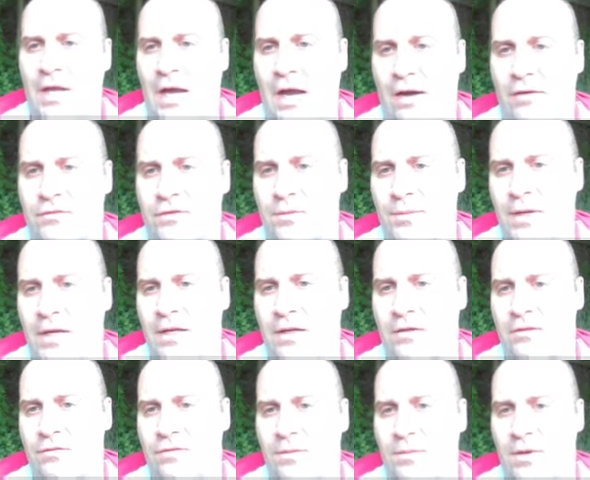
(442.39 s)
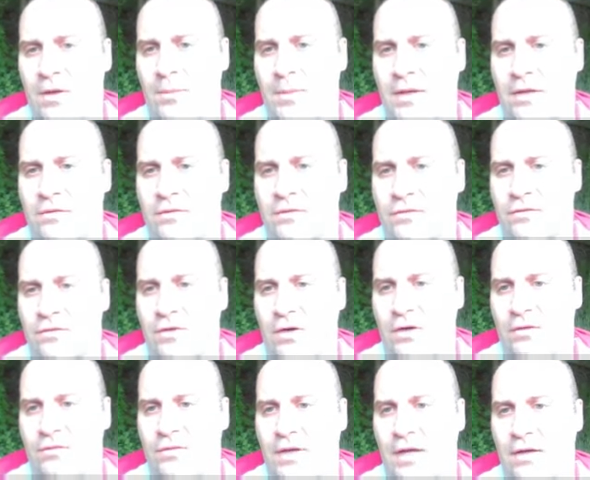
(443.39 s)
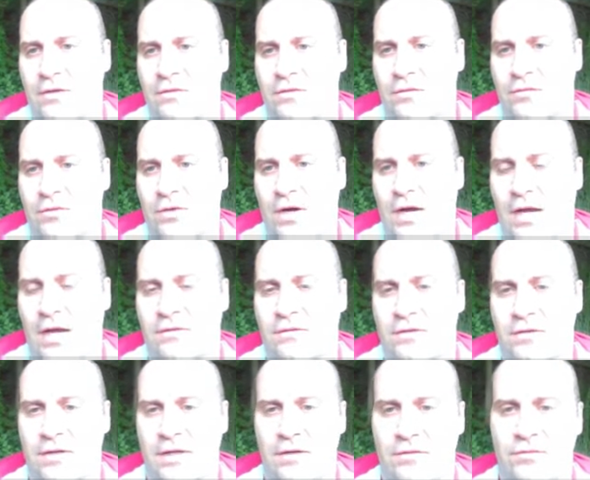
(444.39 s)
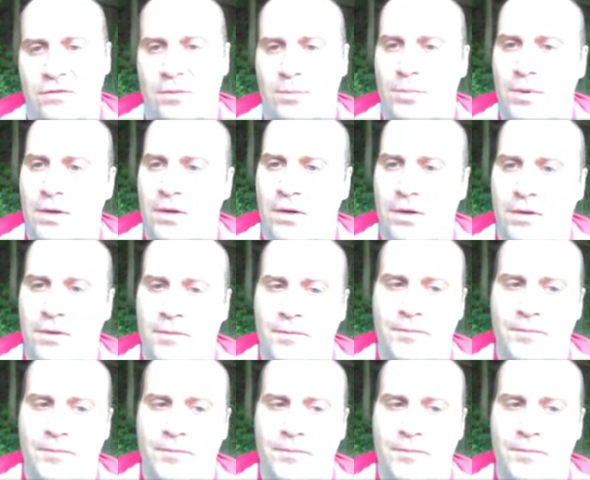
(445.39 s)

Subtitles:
After mating, the female makes a soft nest of grass and leaves in a burrow.